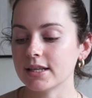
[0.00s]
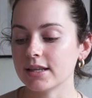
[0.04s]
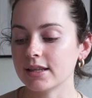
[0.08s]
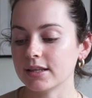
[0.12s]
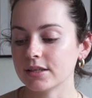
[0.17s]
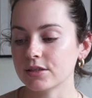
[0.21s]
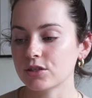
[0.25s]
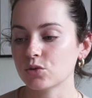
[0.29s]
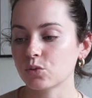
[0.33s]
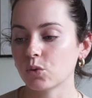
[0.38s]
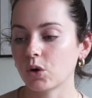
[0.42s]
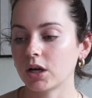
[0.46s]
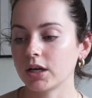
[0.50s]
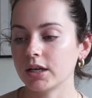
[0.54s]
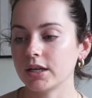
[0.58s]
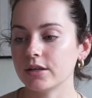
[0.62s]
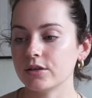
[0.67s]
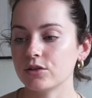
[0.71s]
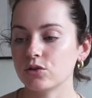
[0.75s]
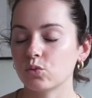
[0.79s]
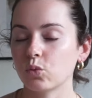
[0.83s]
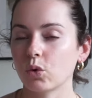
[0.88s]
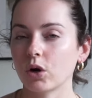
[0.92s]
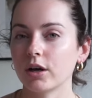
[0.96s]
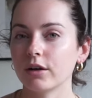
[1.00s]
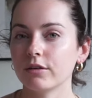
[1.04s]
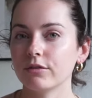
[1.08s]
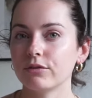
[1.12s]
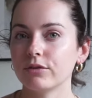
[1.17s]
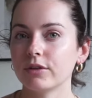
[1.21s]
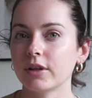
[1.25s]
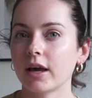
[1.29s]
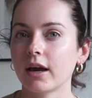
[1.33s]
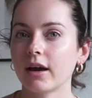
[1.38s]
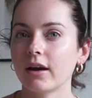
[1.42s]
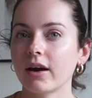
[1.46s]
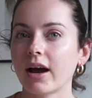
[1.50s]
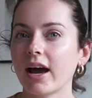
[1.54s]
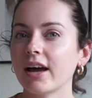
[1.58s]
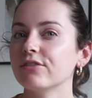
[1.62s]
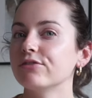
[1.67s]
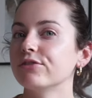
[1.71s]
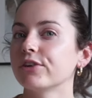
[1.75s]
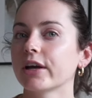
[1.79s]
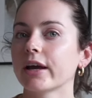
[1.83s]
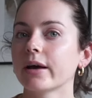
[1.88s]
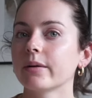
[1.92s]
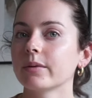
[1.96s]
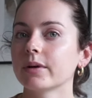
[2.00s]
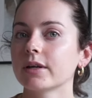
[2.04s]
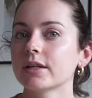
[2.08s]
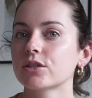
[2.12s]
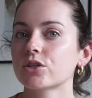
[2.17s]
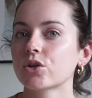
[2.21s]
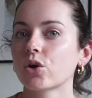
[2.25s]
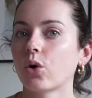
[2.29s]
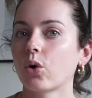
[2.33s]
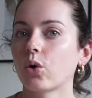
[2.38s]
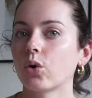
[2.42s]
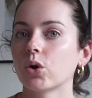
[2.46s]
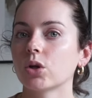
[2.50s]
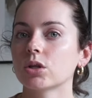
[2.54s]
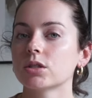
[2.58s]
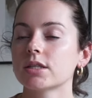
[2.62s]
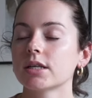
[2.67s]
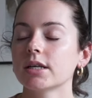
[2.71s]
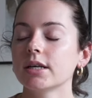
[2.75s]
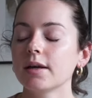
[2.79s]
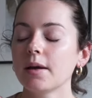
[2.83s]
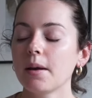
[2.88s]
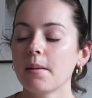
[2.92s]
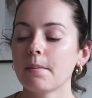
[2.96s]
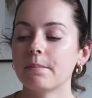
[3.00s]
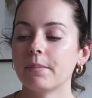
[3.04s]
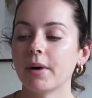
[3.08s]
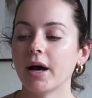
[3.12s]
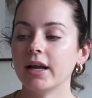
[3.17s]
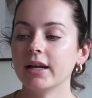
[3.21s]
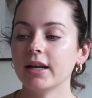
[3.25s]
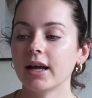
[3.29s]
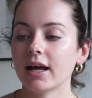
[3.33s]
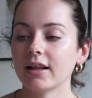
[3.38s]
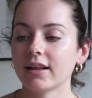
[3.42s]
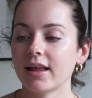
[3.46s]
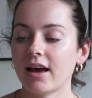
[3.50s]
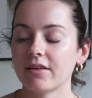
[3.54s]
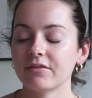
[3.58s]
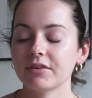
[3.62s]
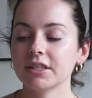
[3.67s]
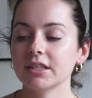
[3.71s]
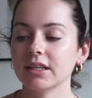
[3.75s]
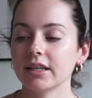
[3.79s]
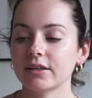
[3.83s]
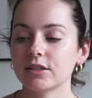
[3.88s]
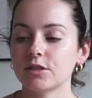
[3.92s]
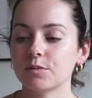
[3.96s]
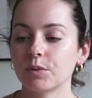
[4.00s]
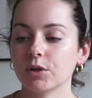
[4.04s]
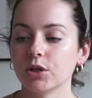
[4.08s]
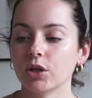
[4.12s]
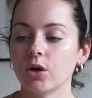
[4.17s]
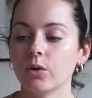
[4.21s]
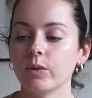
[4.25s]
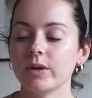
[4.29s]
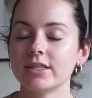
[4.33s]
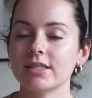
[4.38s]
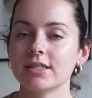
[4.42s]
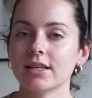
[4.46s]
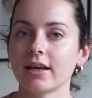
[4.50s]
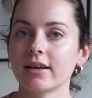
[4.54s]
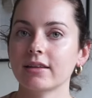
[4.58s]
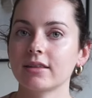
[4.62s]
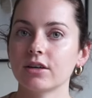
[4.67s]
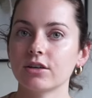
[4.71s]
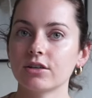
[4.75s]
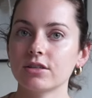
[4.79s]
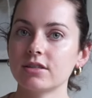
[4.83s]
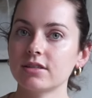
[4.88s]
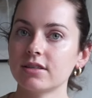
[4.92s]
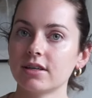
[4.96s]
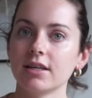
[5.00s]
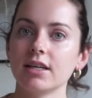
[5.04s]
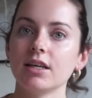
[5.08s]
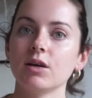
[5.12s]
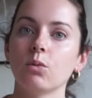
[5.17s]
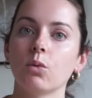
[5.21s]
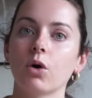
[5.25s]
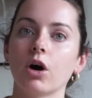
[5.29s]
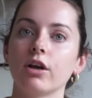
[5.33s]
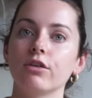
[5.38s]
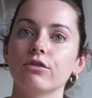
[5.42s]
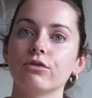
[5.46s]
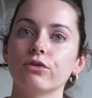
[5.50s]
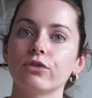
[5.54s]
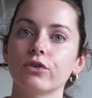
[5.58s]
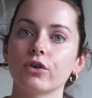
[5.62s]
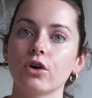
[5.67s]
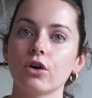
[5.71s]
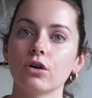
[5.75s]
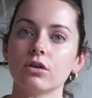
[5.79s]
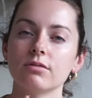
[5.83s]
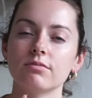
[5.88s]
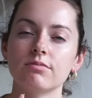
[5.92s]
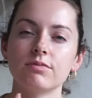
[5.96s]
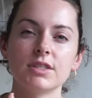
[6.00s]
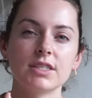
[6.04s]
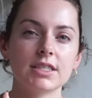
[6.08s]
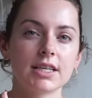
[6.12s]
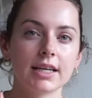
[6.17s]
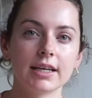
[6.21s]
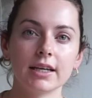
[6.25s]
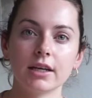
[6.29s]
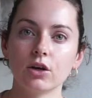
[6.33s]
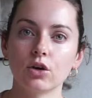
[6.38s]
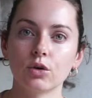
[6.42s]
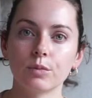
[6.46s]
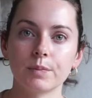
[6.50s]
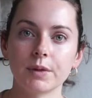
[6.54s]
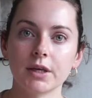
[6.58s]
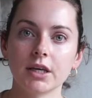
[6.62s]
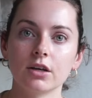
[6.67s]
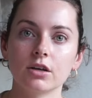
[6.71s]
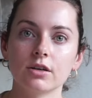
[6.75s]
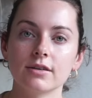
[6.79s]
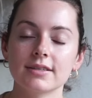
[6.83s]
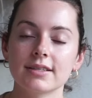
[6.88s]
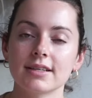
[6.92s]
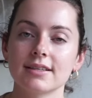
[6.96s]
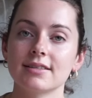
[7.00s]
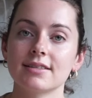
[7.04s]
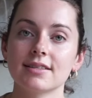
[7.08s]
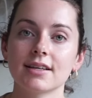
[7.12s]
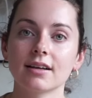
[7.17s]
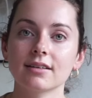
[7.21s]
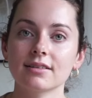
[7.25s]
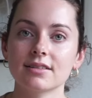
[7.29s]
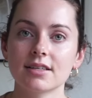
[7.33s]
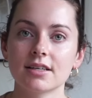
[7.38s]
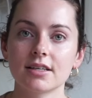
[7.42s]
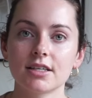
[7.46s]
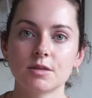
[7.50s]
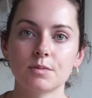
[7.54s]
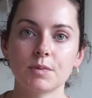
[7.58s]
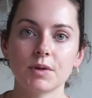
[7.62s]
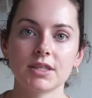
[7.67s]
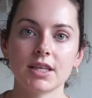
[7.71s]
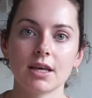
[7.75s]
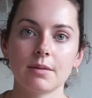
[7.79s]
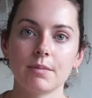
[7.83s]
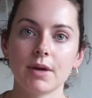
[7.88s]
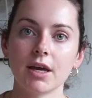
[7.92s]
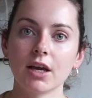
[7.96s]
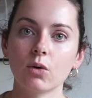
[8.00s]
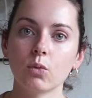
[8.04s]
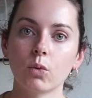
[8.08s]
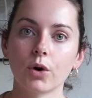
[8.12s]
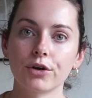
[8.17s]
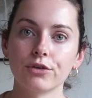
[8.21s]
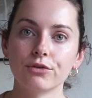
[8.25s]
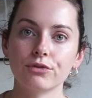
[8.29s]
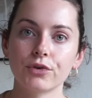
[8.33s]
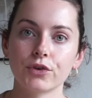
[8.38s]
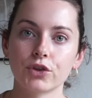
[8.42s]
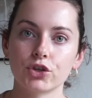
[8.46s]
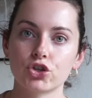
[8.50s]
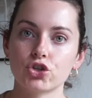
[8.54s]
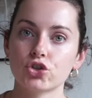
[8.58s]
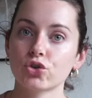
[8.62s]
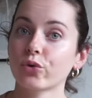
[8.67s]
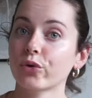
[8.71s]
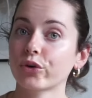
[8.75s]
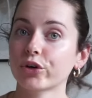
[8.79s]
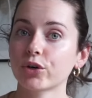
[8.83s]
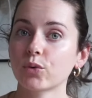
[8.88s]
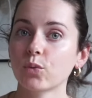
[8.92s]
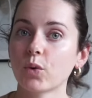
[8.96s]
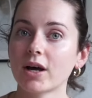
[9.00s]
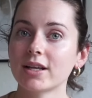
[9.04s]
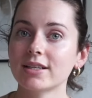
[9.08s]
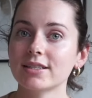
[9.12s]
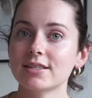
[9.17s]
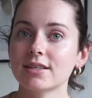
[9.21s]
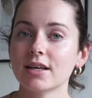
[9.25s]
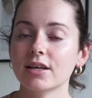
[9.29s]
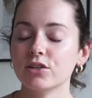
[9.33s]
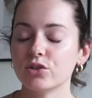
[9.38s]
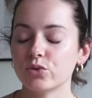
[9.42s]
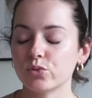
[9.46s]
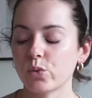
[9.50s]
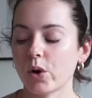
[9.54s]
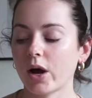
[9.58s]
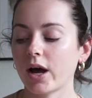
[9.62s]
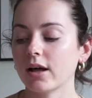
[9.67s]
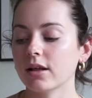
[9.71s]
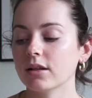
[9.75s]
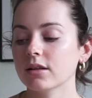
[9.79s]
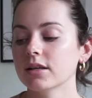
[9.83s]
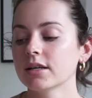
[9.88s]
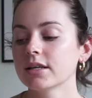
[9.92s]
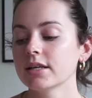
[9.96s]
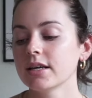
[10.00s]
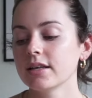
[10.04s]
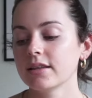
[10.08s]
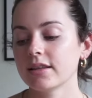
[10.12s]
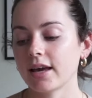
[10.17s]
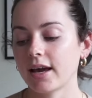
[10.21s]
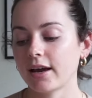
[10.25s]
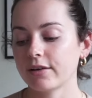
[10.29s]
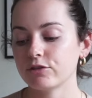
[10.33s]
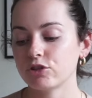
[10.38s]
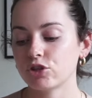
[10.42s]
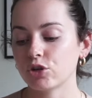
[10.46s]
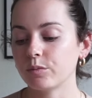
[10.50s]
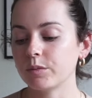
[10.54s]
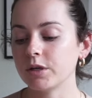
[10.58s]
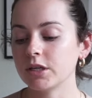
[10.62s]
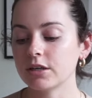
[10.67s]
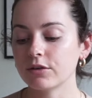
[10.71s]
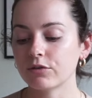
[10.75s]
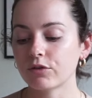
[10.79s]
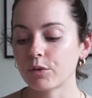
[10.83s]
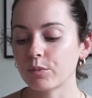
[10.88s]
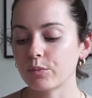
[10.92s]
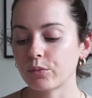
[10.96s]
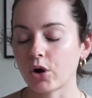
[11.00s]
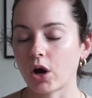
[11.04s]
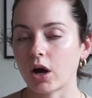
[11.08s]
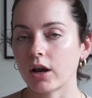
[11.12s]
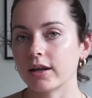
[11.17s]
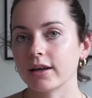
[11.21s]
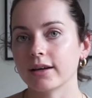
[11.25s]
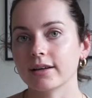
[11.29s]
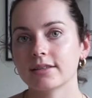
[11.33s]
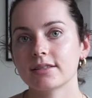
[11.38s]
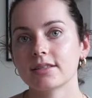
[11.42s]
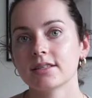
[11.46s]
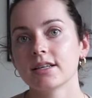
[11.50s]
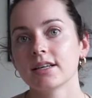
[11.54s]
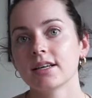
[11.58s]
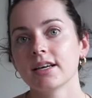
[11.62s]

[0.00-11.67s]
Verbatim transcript: This one is one of their, I forget what it's called, but I'll have it linked below. It's like their skinny one for skinnier beers and seltzers, but they make one for the shorter ones as well. They have so many different products.